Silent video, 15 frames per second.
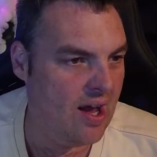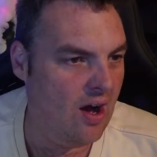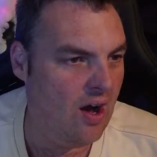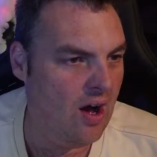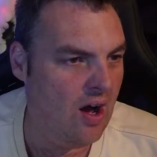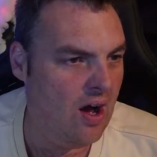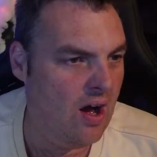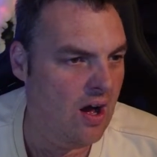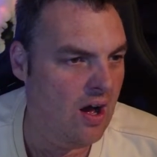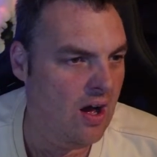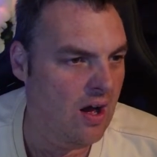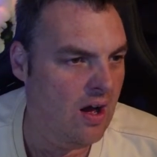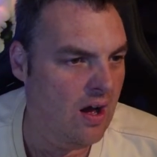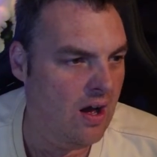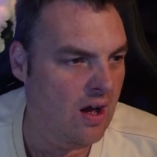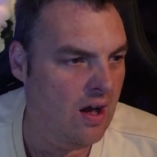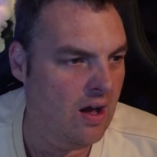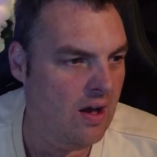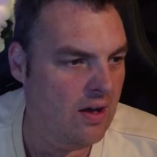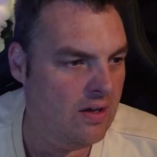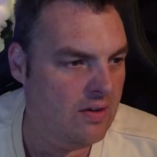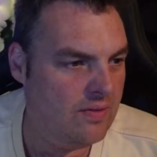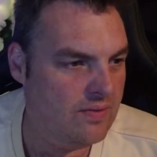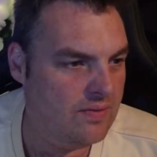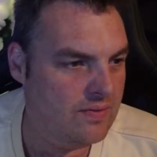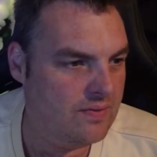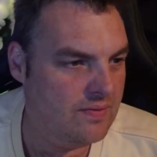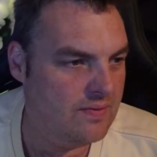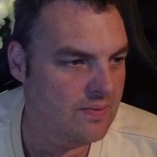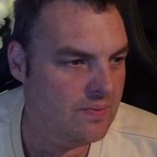Oh,
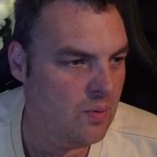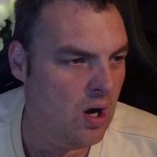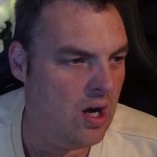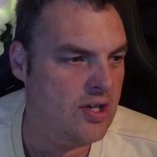what